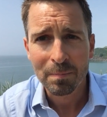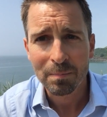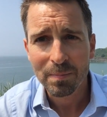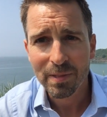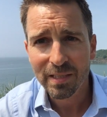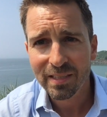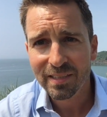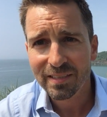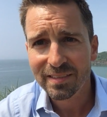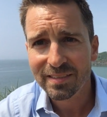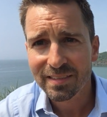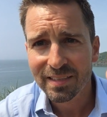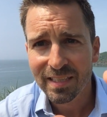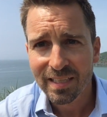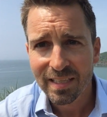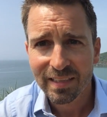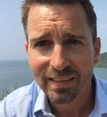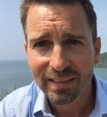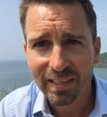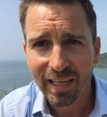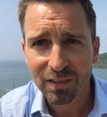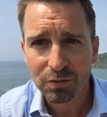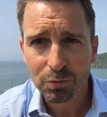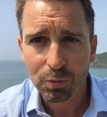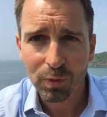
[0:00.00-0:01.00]
Because
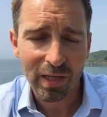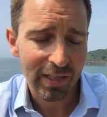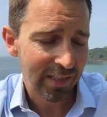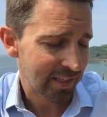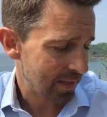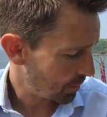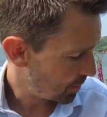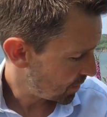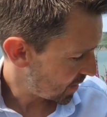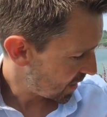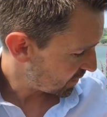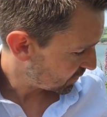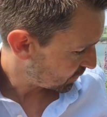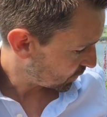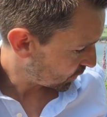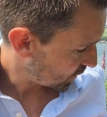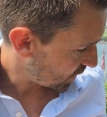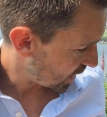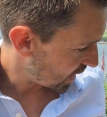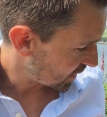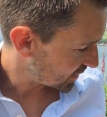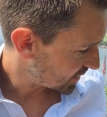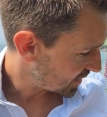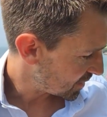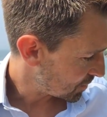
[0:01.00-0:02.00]
that's what I get paid for.
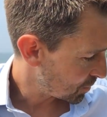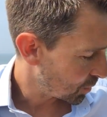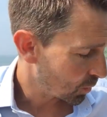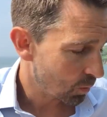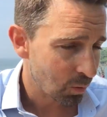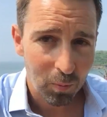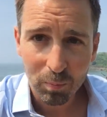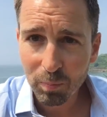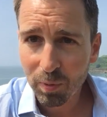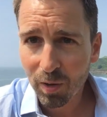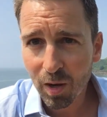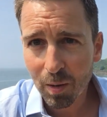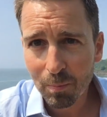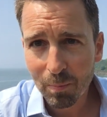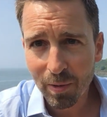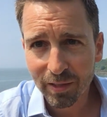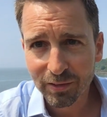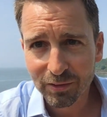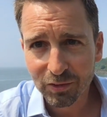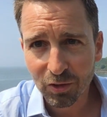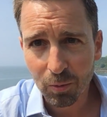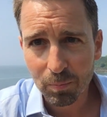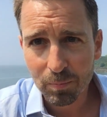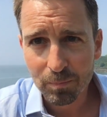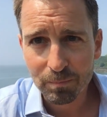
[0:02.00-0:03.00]
That's the important part of my
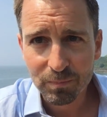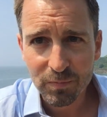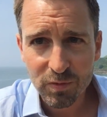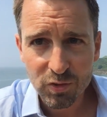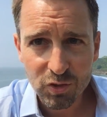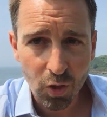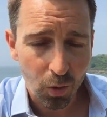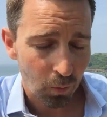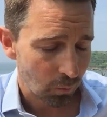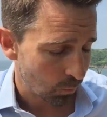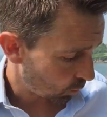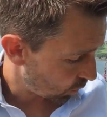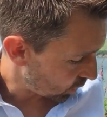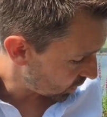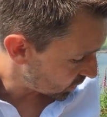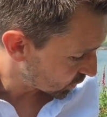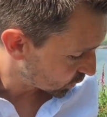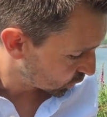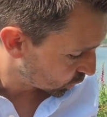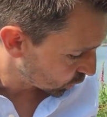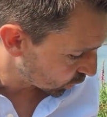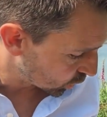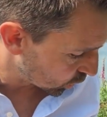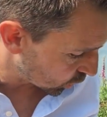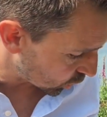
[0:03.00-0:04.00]
job. So, what does
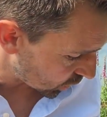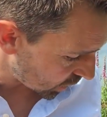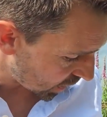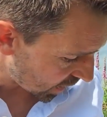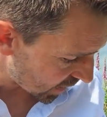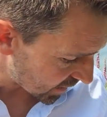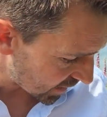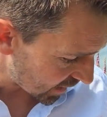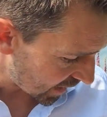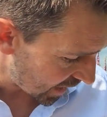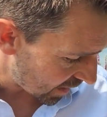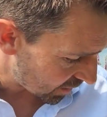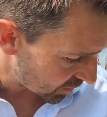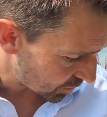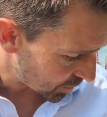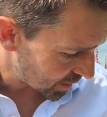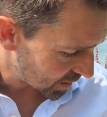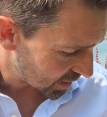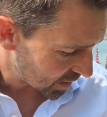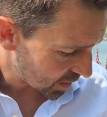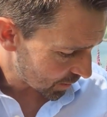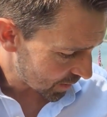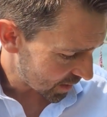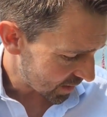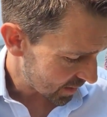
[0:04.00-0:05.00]
good look like? How do we
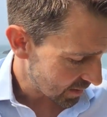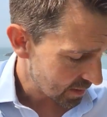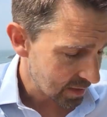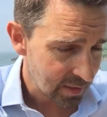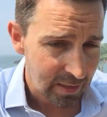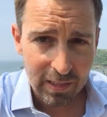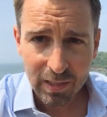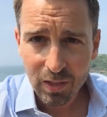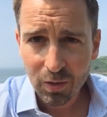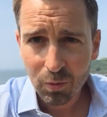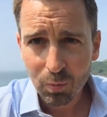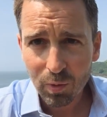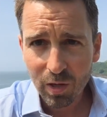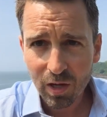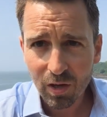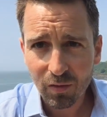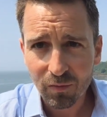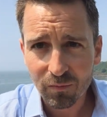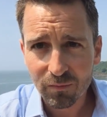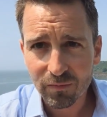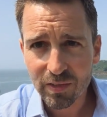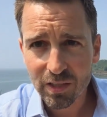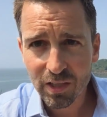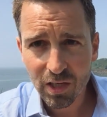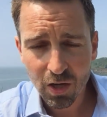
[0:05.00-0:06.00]
do it? Well,
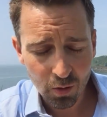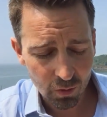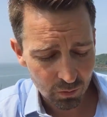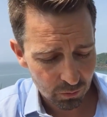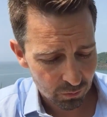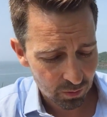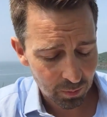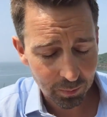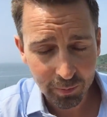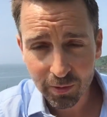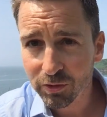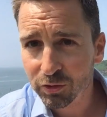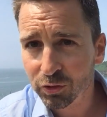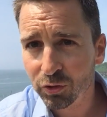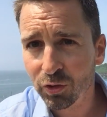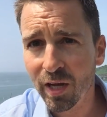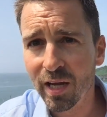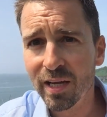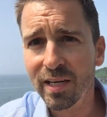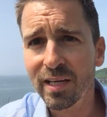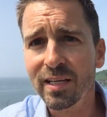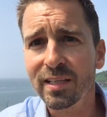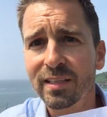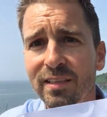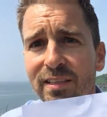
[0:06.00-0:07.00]
you know from the
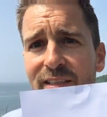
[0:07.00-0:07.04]
training,